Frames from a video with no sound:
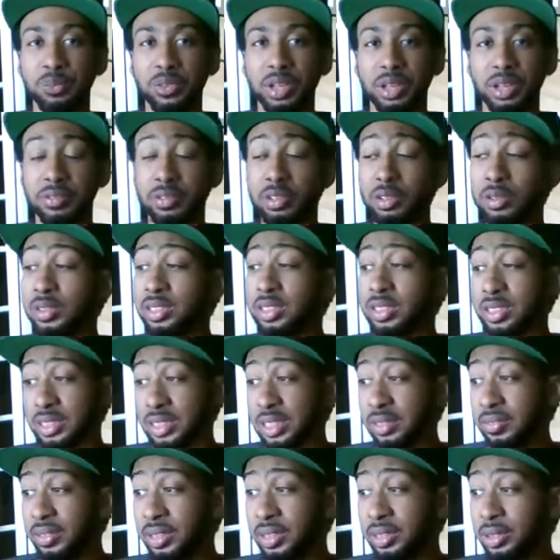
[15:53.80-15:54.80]
If you were just
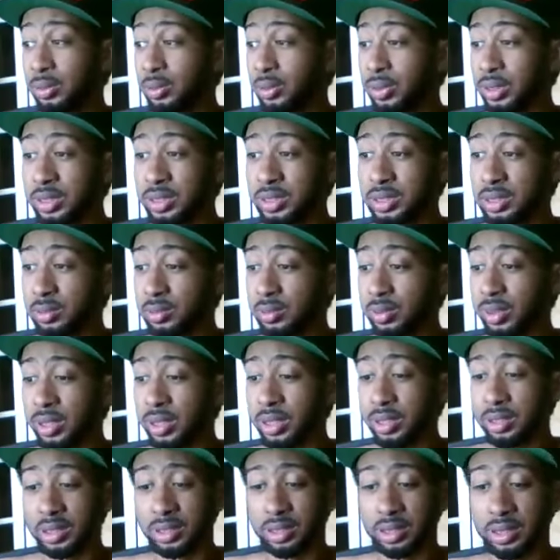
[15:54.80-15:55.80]
living in the woods somewhere
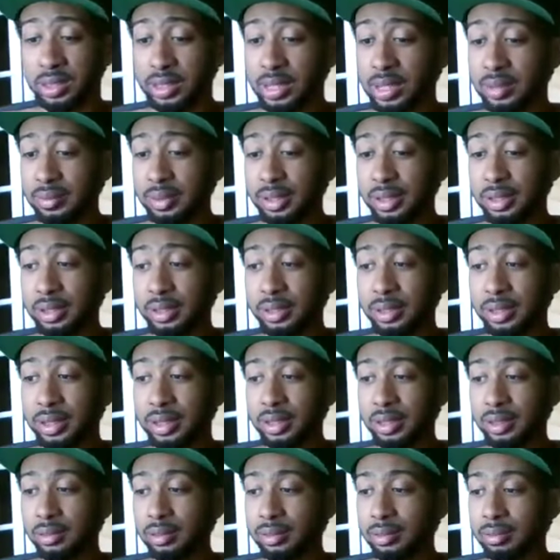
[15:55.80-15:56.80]
and you didn't have the
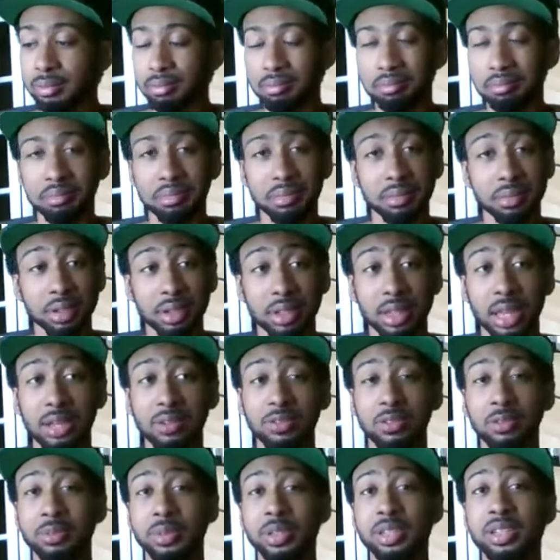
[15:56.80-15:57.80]
internet, your
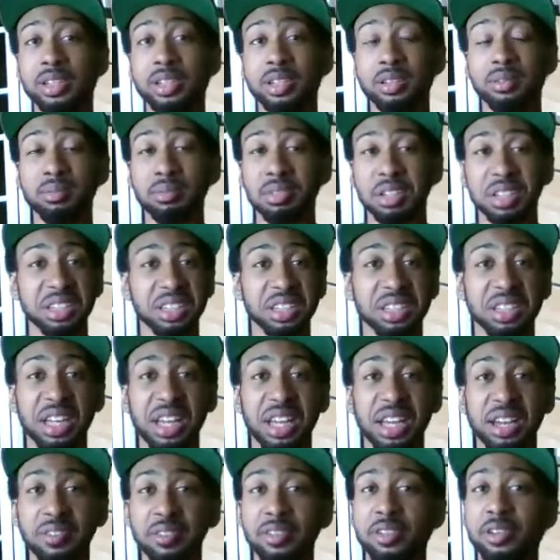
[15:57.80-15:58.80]
life would be good. Nothing
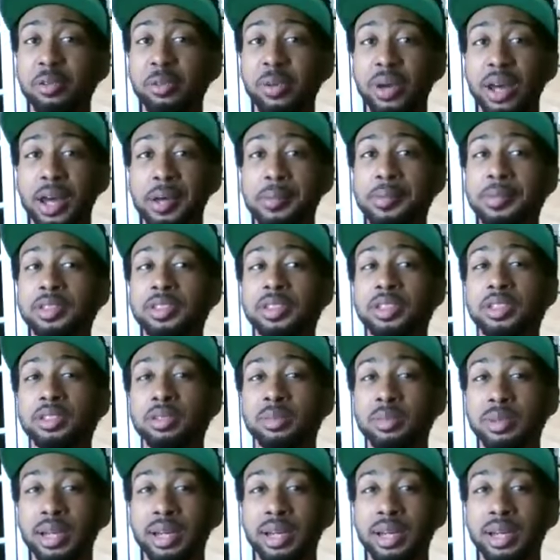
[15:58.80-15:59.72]
ever would happen to you